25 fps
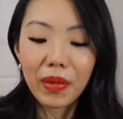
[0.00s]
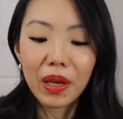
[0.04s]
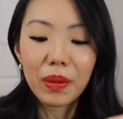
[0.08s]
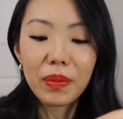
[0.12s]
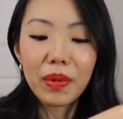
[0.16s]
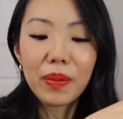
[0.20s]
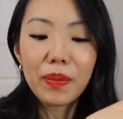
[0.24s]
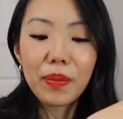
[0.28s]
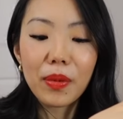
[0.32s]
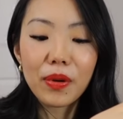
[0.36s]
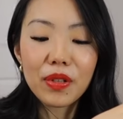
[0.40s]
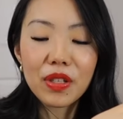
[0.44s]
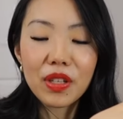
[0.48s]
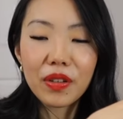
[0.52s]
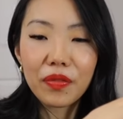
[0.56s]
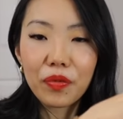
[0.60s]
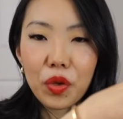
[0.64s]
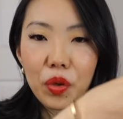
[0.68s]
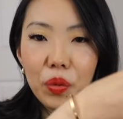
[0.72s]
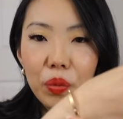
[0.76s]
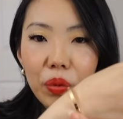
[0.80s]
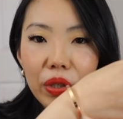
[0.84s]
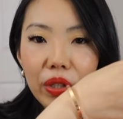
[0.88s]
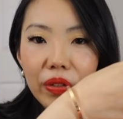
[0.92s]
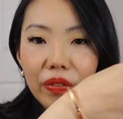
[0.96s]
Maybe most of
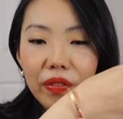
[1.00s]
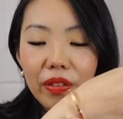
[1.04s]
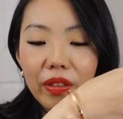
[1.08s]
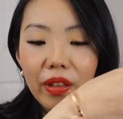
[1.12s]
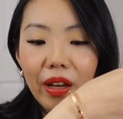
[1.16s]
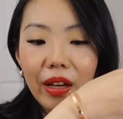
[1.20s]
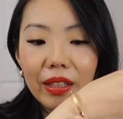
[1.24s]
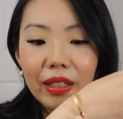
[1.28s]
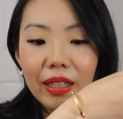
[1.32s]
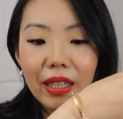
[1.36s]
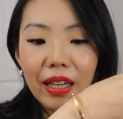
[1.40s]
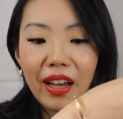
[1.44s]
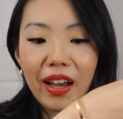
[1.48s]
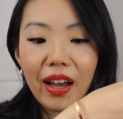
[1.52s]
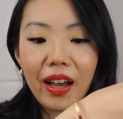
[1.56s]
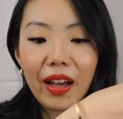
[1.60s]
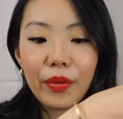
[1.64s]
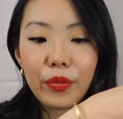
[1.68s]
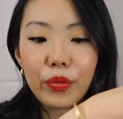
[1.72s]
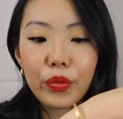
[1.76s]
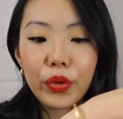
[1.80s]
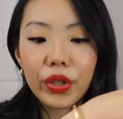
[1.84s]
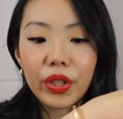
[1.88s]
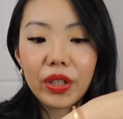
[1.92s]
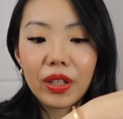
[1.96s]
you would have thought that I
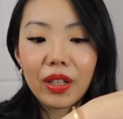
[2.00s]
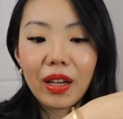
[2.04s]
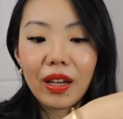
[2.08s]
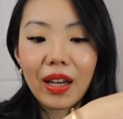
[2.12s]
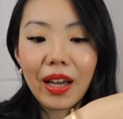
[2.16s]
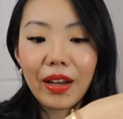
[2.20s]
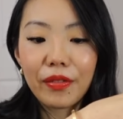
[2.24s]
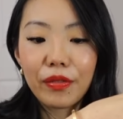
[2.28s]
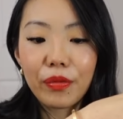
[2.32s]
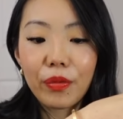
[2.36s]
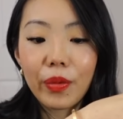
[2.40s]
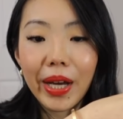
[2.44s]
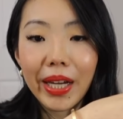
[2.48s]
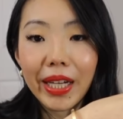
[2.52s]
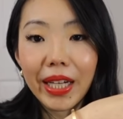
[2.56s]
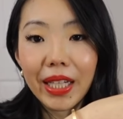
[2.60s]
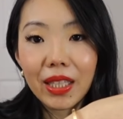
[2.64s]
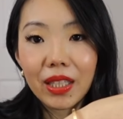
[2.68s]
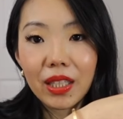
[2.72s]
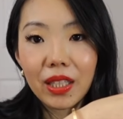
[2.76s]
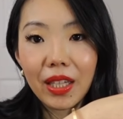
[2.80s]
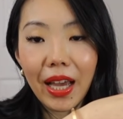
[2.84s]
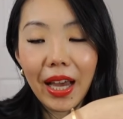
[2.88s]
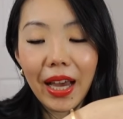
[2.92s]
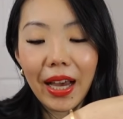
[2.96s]
would have wanted
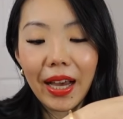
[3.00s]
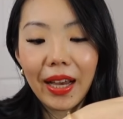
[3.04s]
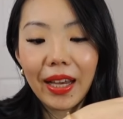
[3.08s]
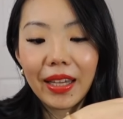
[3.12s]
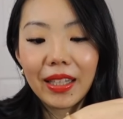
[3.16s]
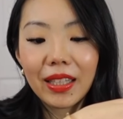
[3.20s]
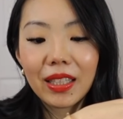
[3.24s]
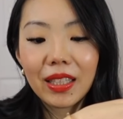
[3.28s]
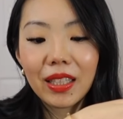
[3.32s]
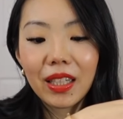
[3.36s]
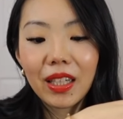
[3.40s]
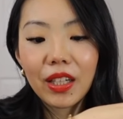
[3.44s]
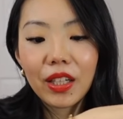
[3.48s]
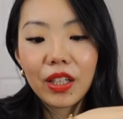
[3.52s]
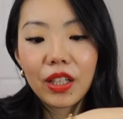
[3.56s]
to add,